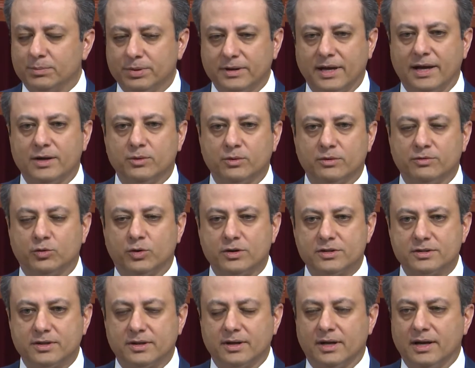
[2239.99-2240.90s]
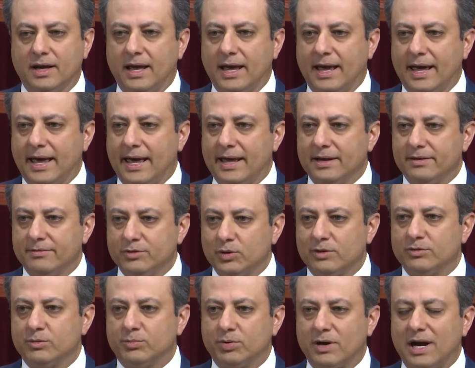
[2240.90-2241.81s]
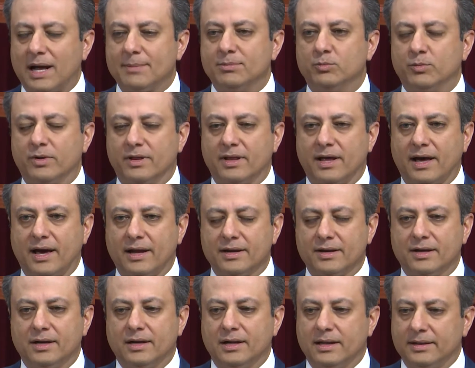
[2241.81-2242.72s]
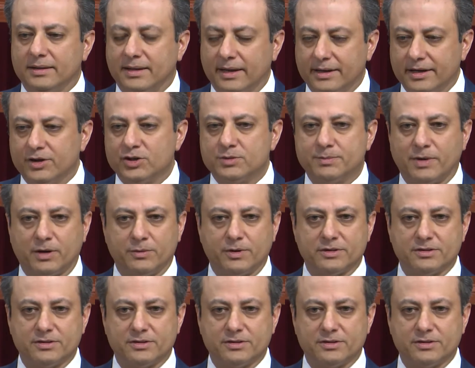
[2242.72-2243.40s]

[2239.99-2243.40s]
don't plan to enforce it. And if you have a problem with that, then here's my